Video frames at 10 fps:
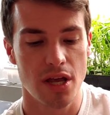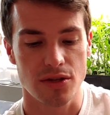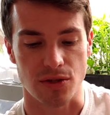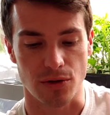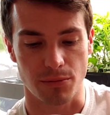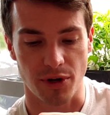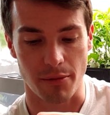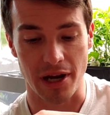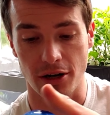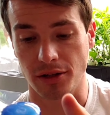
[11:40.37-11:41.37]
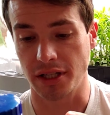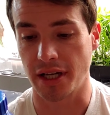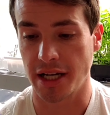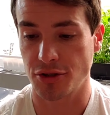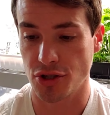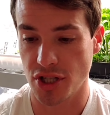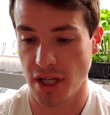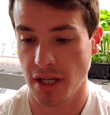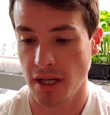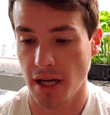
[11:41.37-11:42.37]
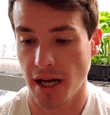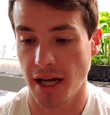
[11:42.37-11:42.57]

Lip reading: So primarily nitrogen.